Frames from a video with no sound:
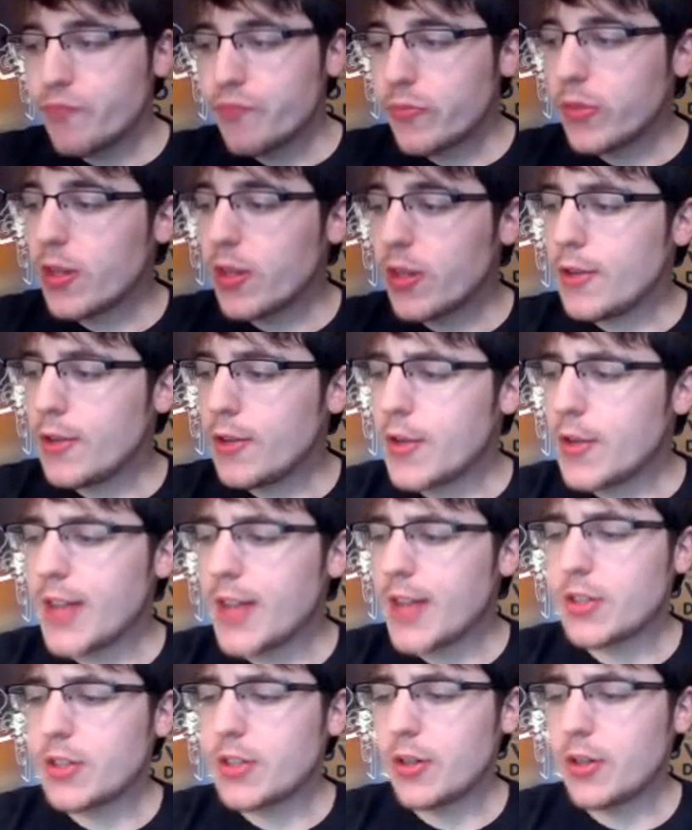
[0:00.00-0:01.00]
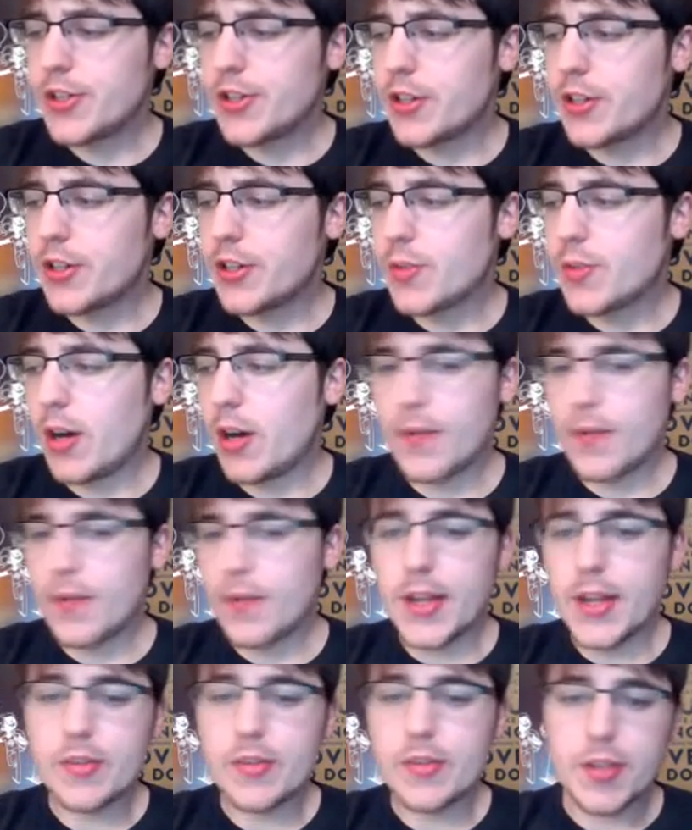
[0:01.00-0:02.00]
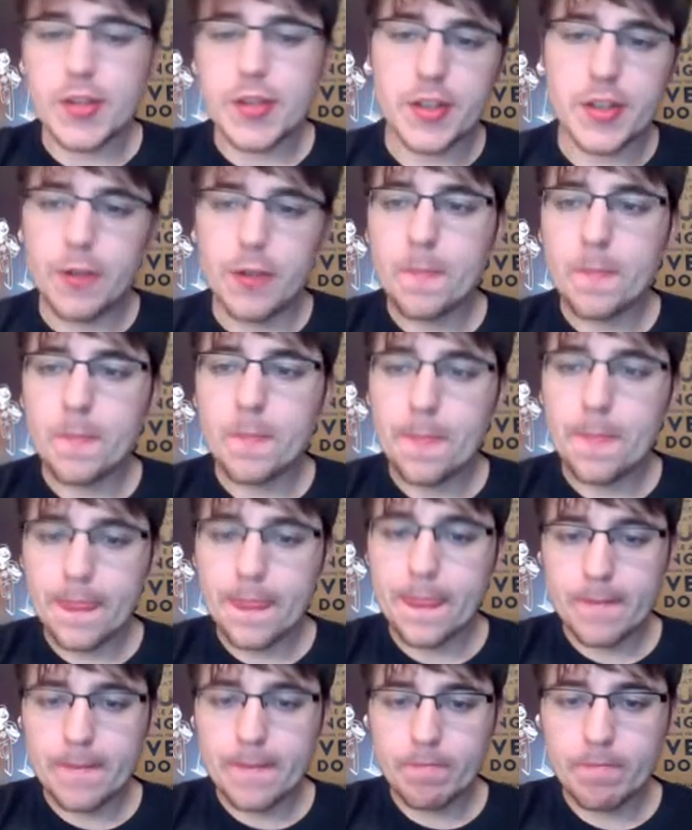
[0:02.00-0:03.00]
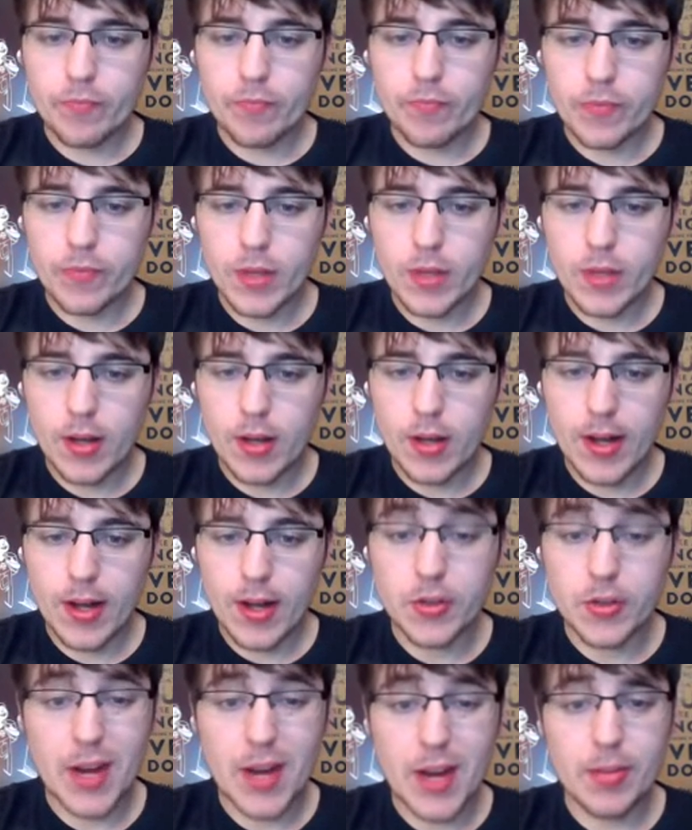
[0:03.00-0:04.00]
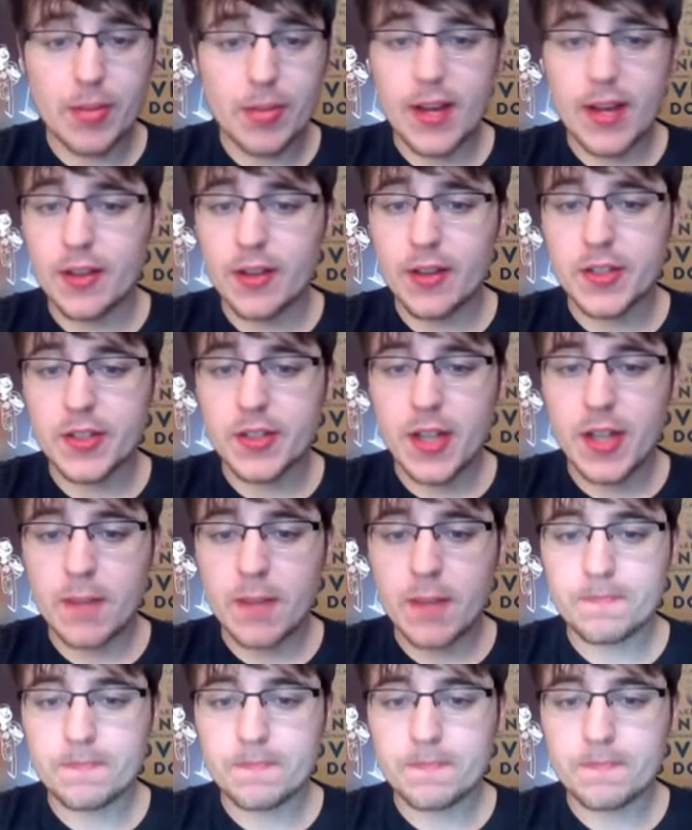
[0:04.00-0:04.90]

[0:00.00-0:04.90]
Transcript: You guys totally should as well if it interests you. And I'll try to play it on Steam.